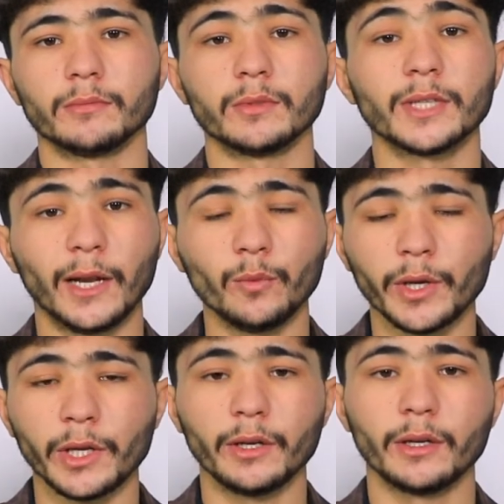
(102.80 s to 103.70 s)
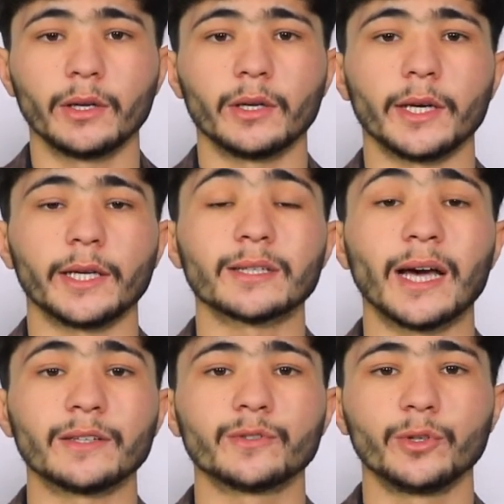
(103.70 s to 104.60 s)
tanween, it
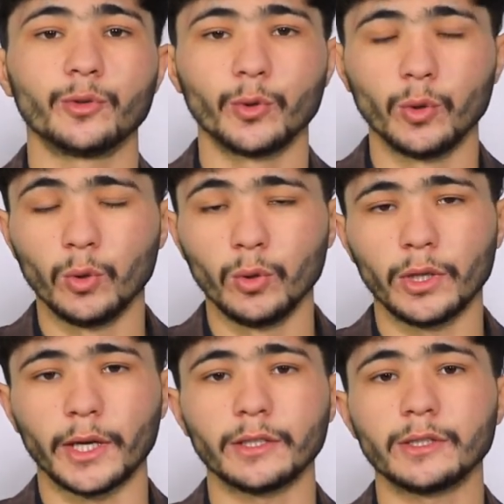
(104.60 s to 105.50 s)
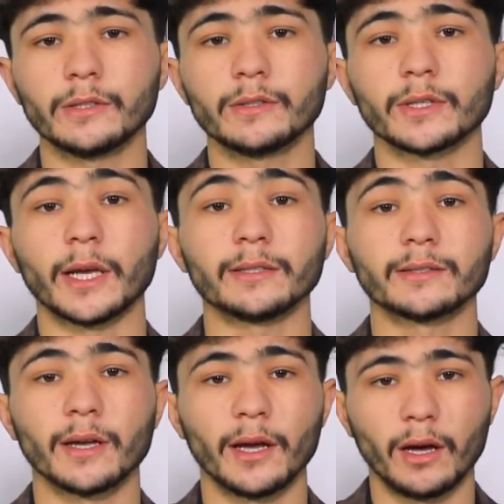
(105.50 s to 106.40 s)
has the rule, it is
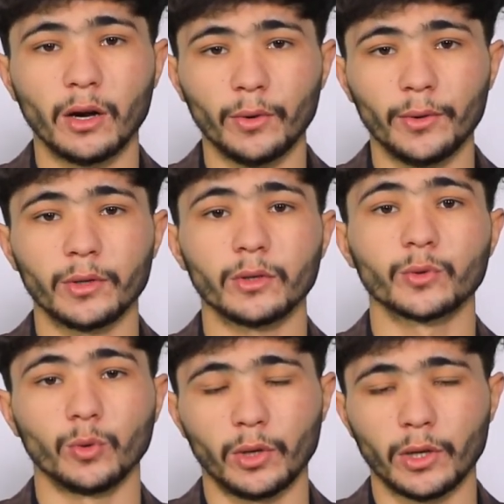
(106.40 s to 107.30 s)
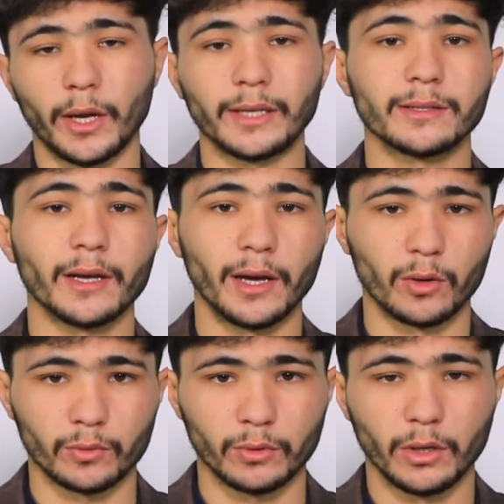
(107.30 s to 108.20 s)
izhar rule,
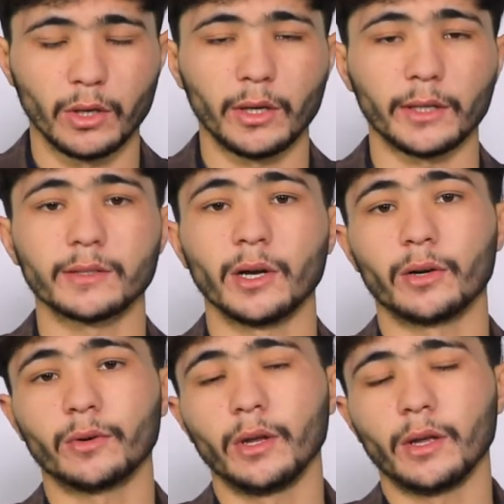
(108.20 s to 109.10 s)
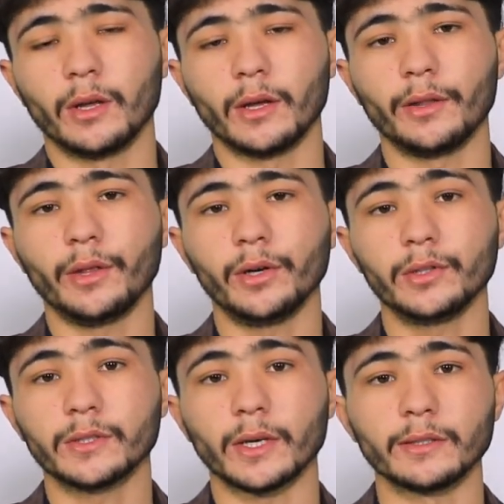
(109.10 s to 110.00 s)
izhar.
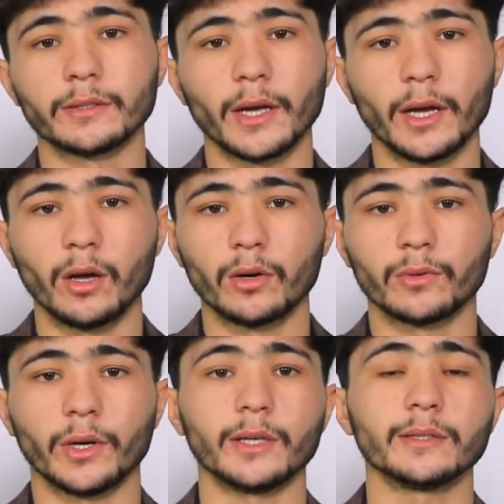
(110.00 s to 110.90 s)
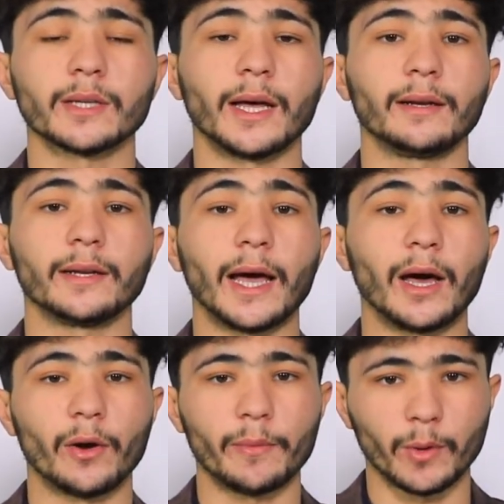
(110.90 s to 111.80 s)
There's izhar is an
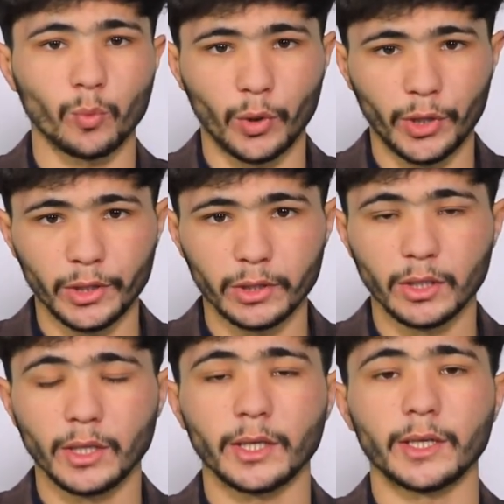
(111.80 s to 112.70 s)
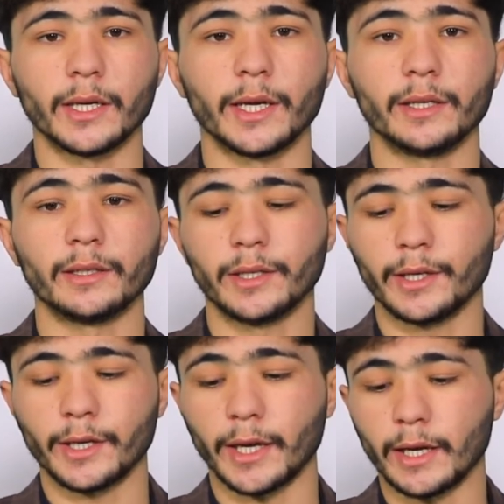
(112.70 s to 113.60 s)
Arabic word.
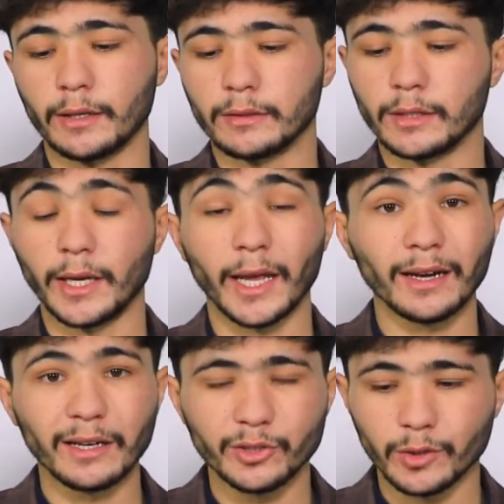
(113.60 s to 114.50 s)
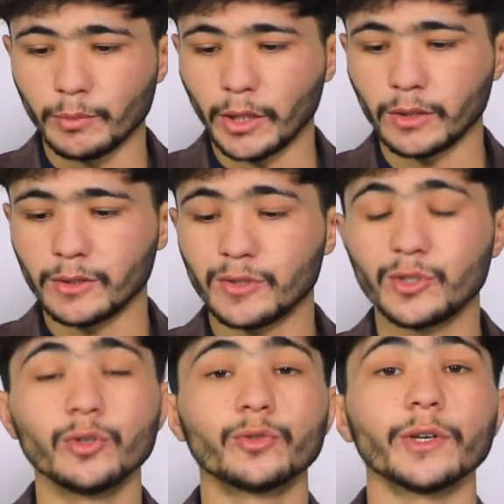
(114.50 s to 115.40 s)
In English, it means
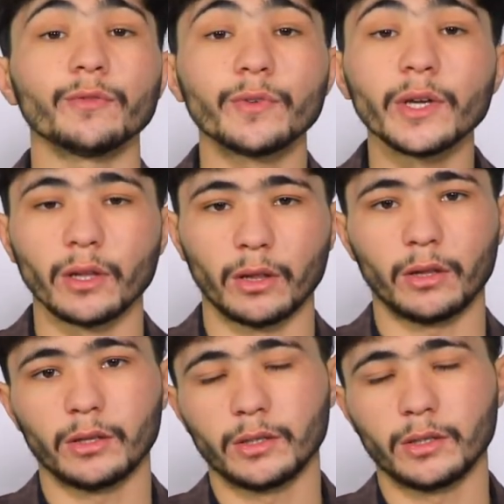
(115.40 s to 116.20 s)
to reveal